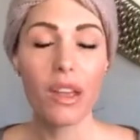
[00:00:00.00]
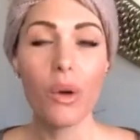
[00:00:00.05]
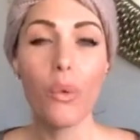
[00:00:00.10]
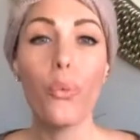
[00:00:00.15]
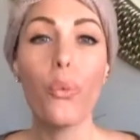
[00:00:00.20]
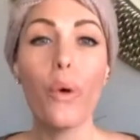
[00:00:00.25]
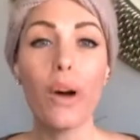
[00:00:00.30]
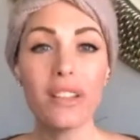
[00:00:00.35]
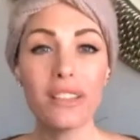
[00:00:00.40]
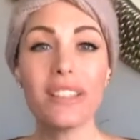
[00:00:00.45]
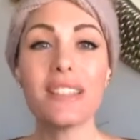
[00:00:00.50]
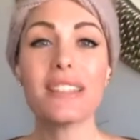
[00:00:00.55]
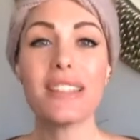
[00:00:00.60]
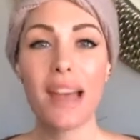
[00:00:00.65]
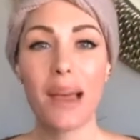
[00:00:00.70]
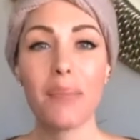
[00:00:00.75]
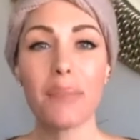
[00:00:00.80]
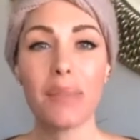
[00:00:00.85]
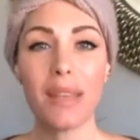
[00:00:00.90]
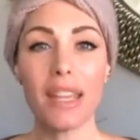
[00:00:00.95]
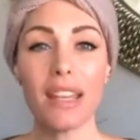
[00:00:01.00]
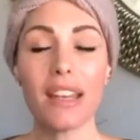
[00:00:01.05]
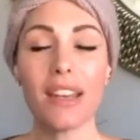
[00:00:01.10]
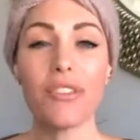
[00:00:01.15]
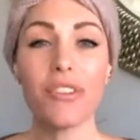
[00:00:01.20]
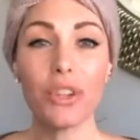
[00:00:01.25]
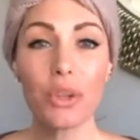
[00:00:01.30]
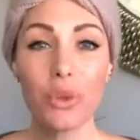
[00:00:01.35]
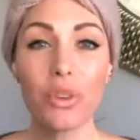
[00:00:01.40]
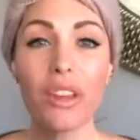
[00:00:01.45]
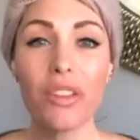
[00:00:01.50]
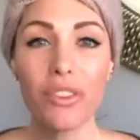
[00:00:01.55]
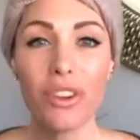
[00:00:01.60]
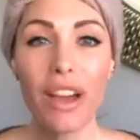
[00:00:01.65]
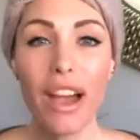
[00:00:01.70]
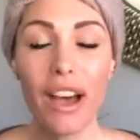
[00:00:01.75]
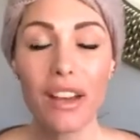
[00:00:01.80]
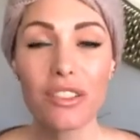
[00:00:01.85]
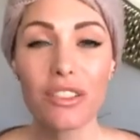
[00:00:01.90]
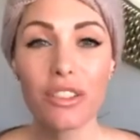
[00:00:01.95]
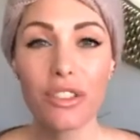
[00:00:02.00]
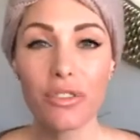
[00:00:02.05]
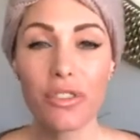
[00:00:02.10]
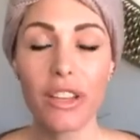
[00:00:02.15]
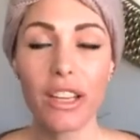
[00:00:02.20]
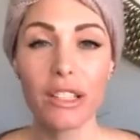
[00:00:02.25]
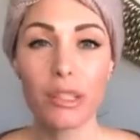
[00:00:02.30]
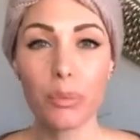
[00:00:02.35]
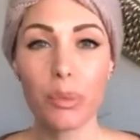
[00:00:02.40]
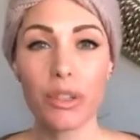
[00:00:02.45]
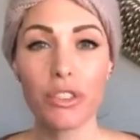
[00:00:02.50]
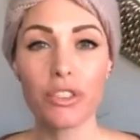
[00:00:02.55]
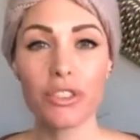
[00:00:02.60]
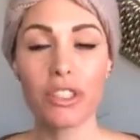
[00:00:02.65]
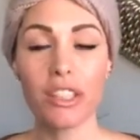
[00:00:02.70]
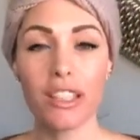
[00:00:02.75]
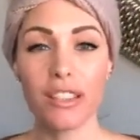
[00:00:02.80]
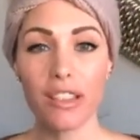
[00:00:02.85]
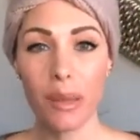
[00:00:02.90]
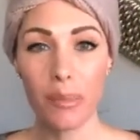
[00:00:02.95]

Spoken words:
What does that mean if you leave your house and you forget to brush your teeth?